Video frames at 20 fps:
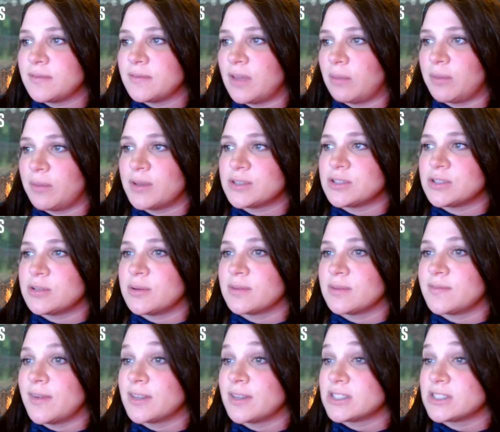families who
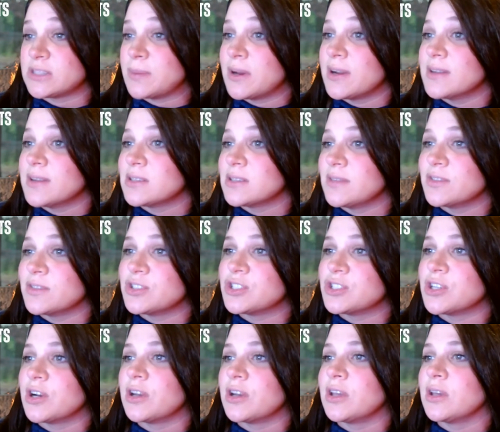experienced Neva's
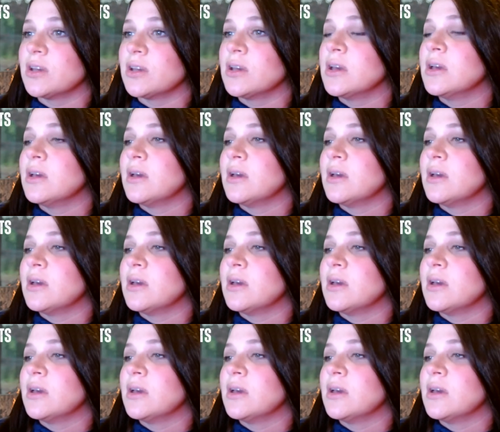journey,